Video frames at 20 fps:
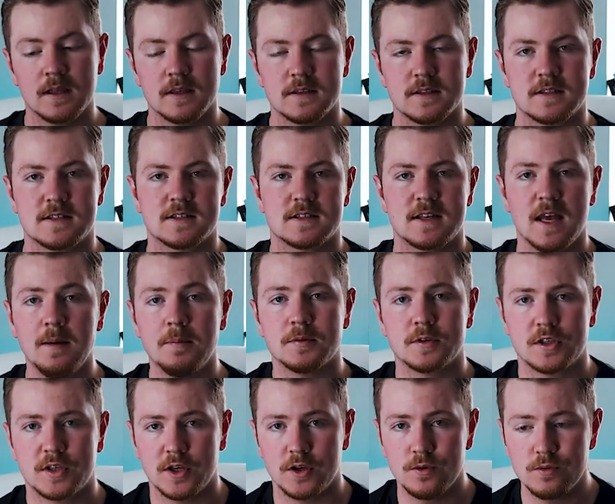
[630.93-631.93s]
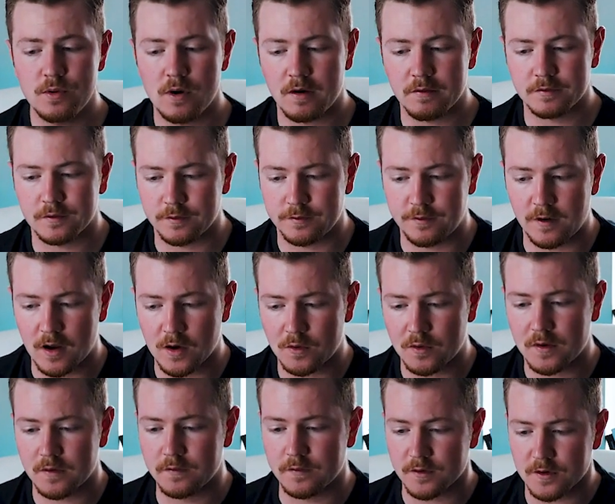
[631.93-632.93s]
Step two of the follow
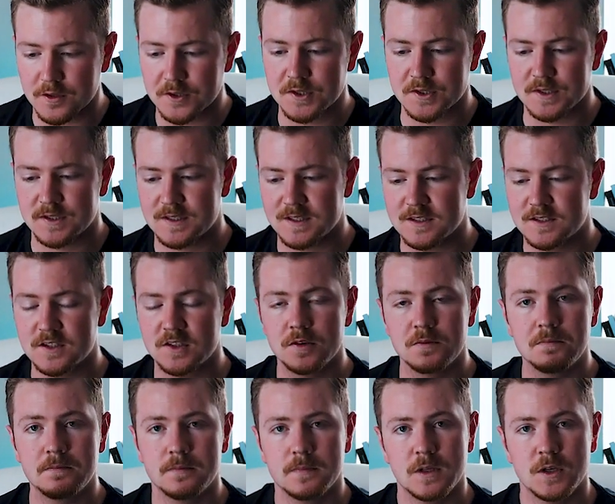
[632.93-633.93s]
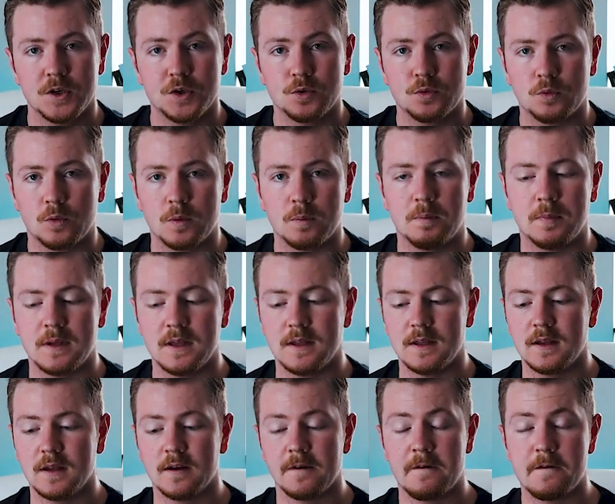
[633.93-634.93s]
conversion system would
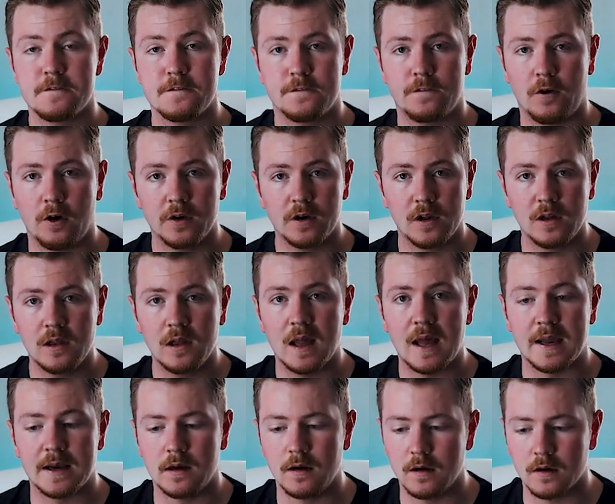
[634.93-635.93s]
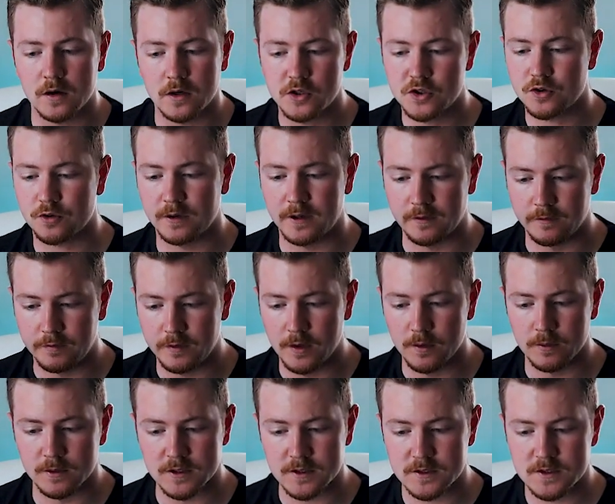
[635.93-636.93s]
be funnel and nurturing
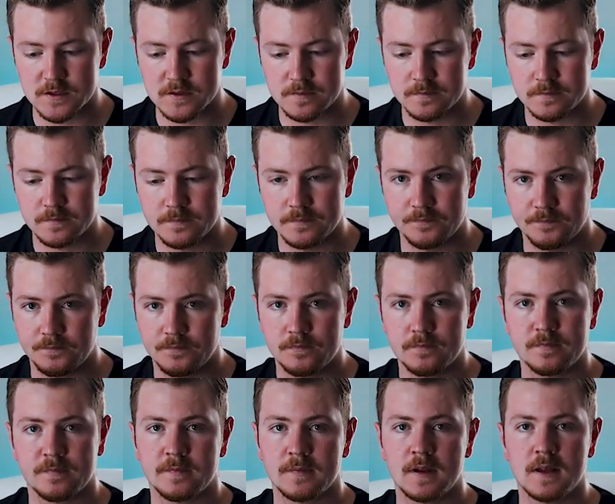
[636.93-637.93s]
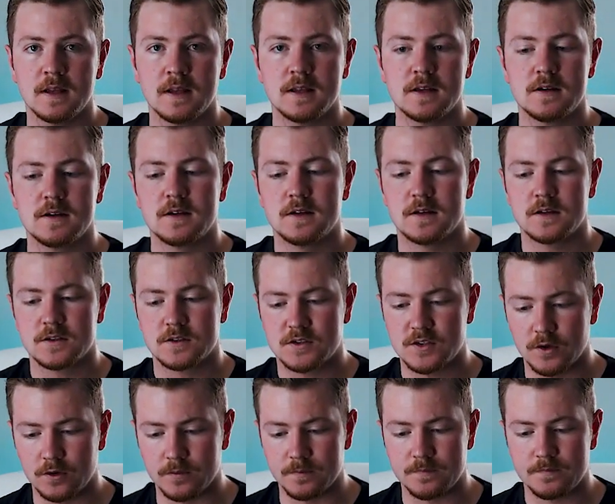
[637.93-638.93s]
viewers.
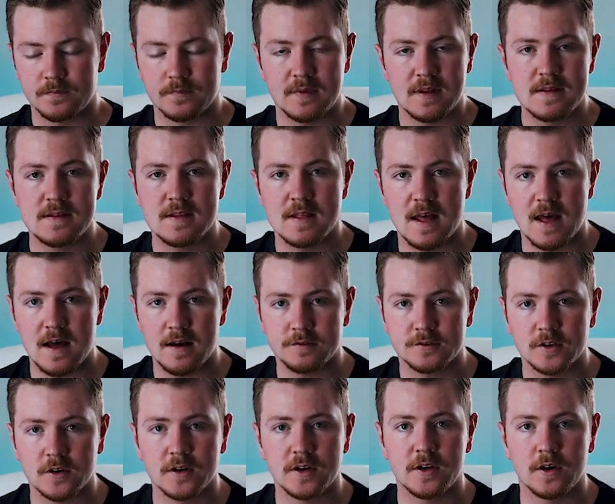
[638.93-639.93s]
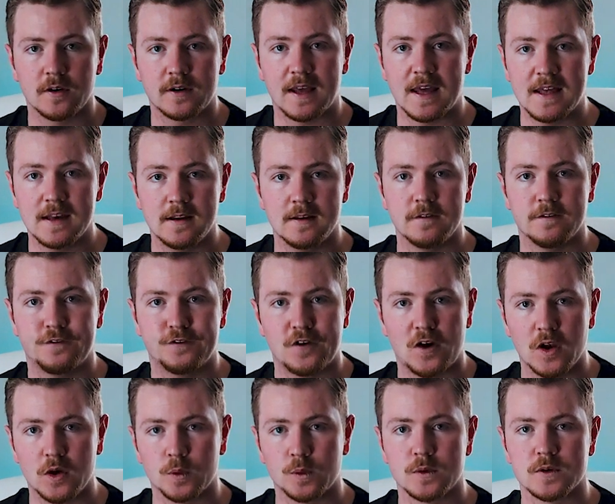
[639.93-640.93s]
So, after you're getting
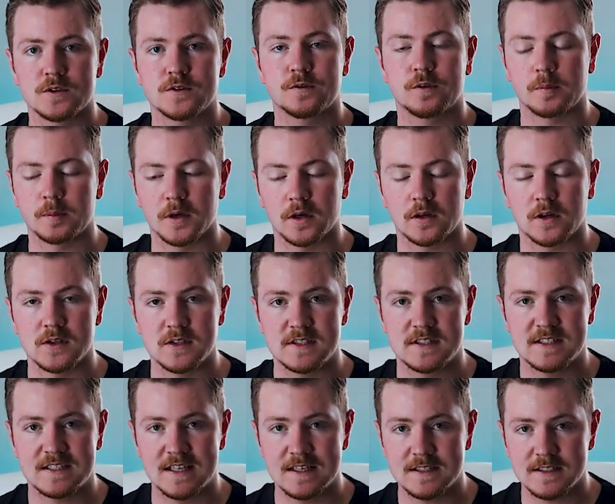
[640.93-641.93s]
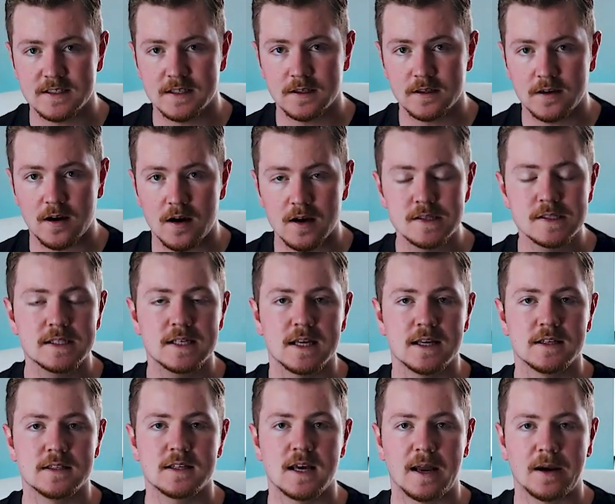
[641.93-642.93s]
followers from your consistent
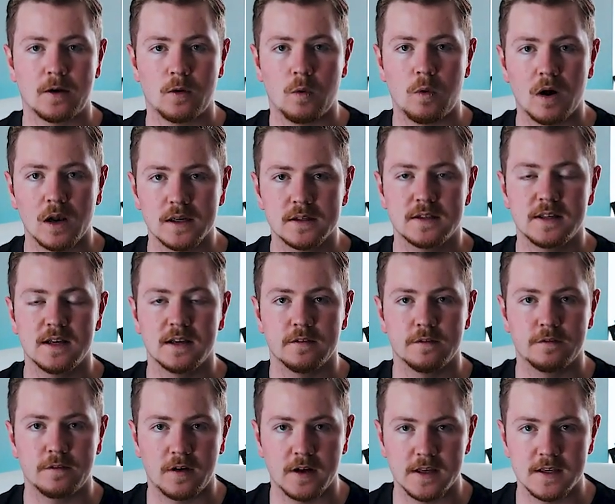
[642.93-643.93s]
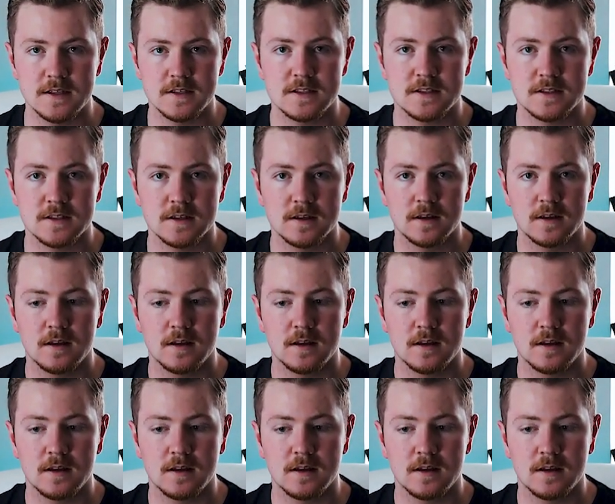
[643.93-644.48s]
content and quality advice,